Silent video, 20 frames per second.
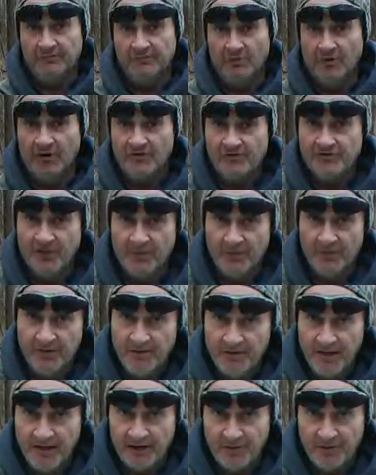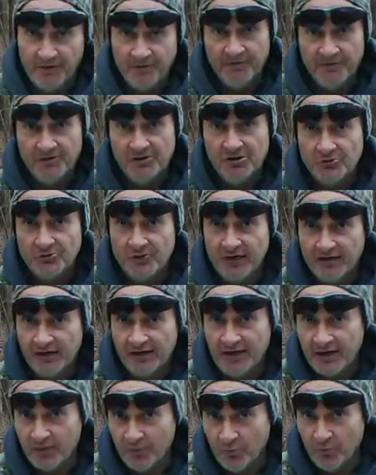always tell me in the background, drink a
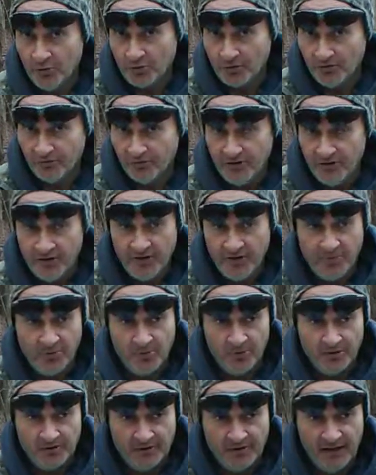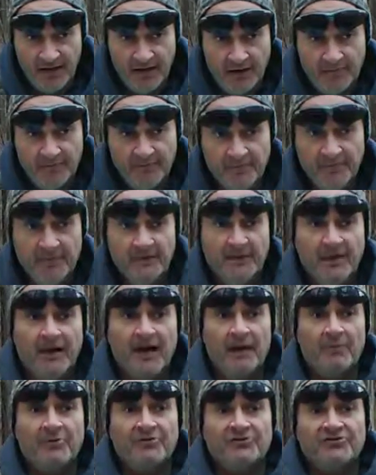lot of water, very important. Now,
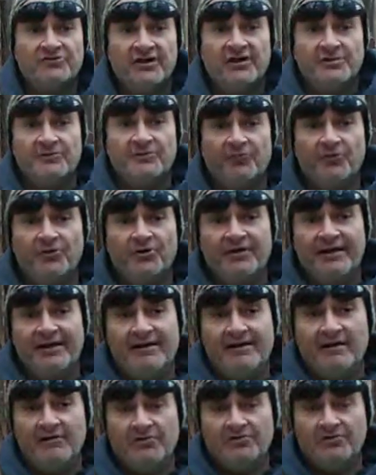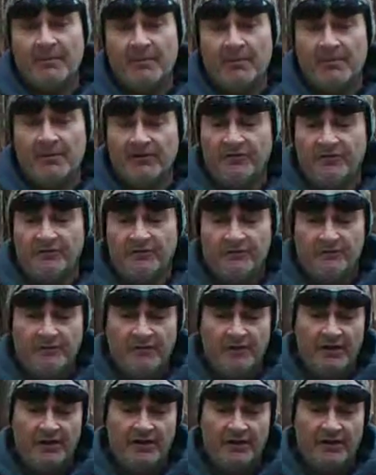I want to say this before you take any supplements
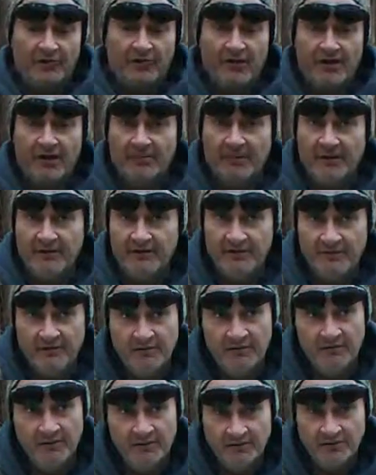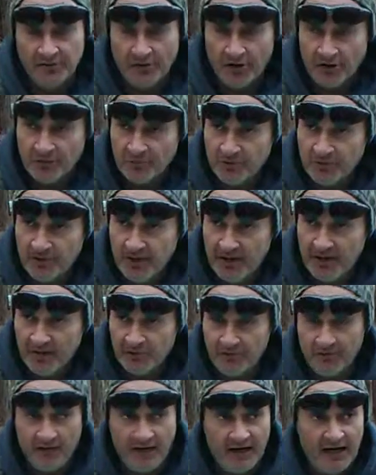that are recommended, talk to a
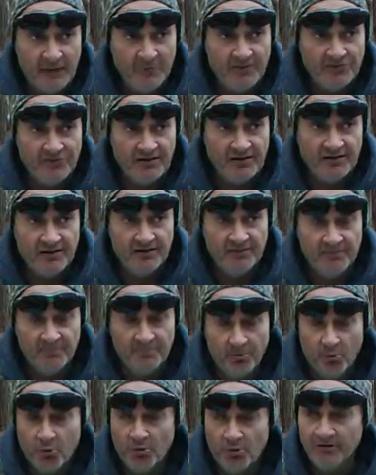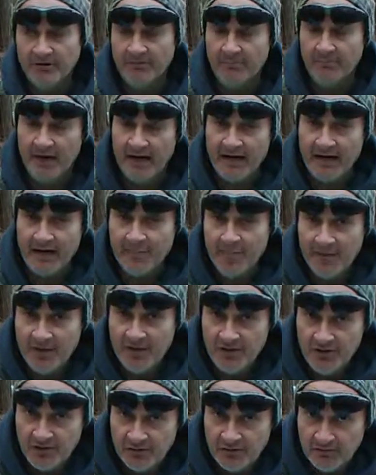doctor. I would say that it's important, in my
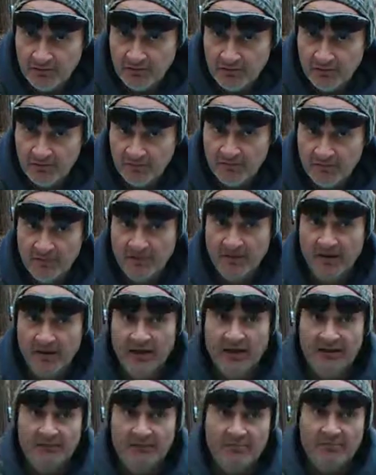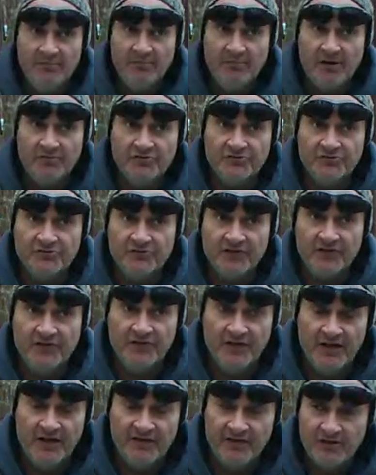opinion, and most
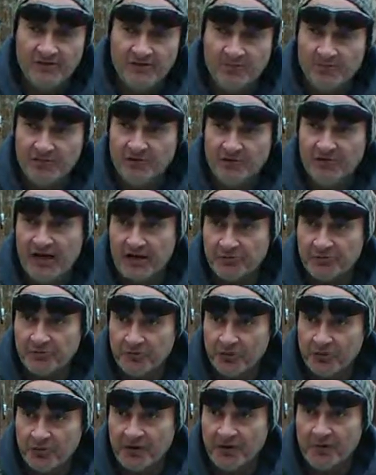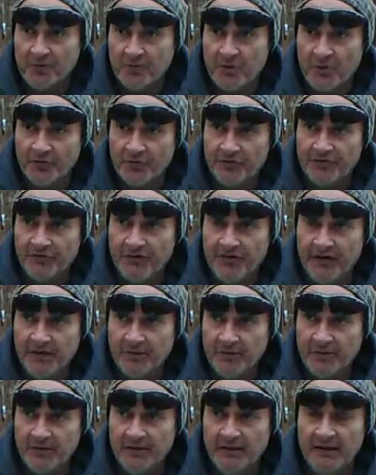fitness professional doctors will agree that a
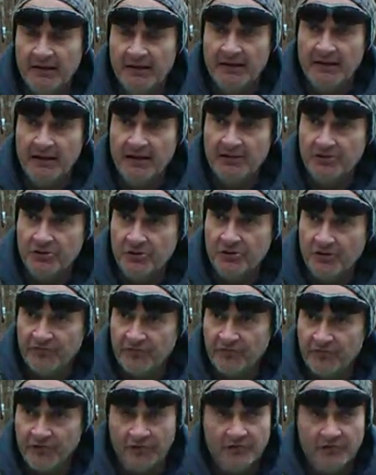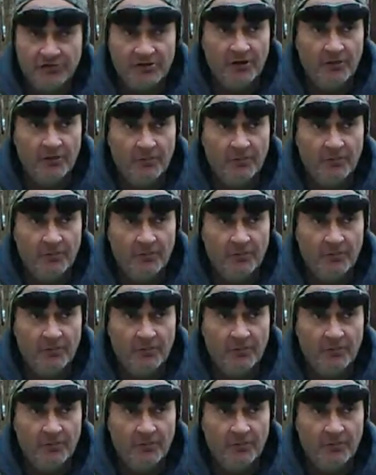multivitamin is good for you. So